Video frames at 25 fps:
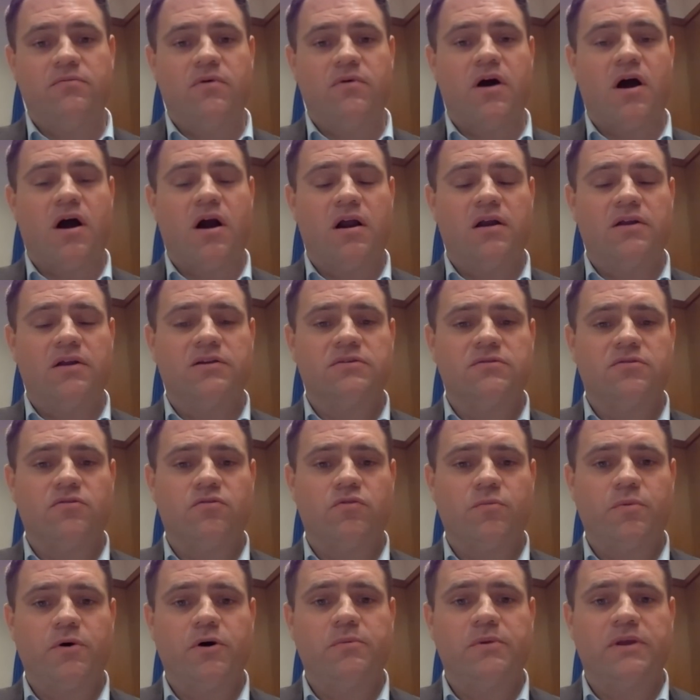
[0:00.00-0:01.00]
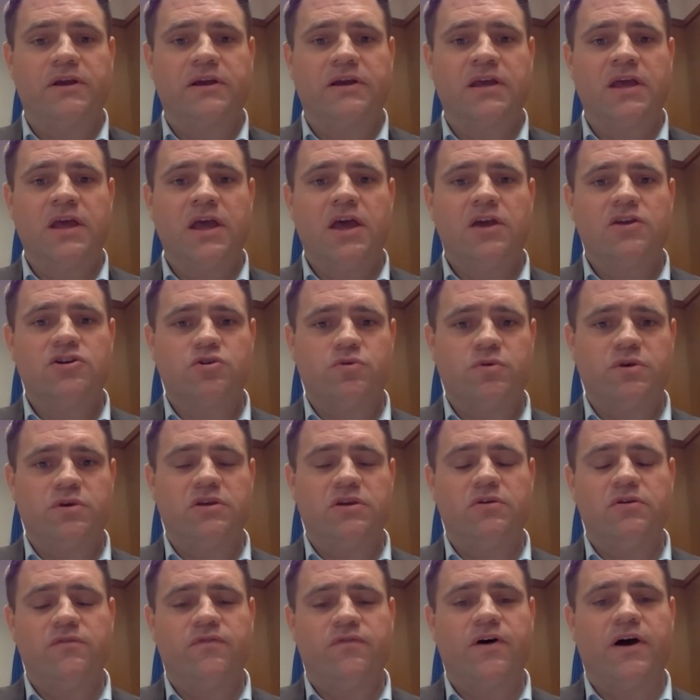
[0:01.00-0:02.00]
Ireland, the Republic, to
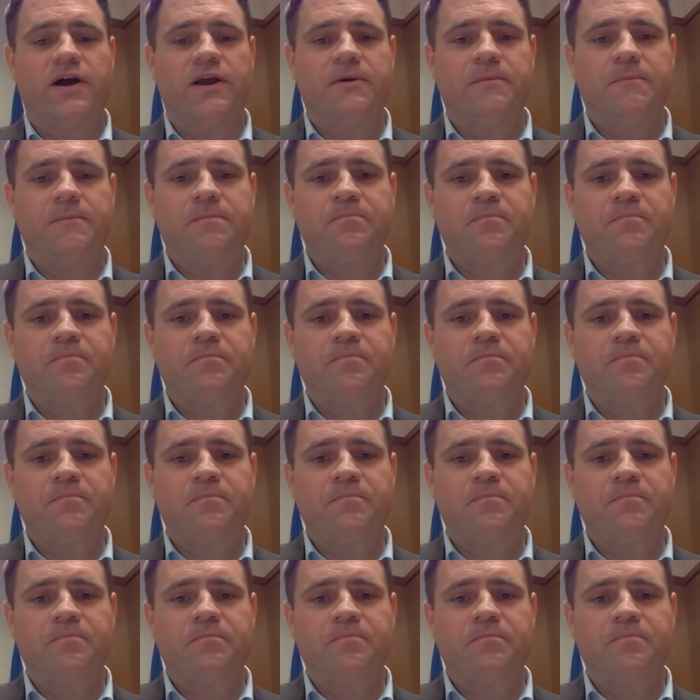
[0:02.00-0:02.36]
reunify.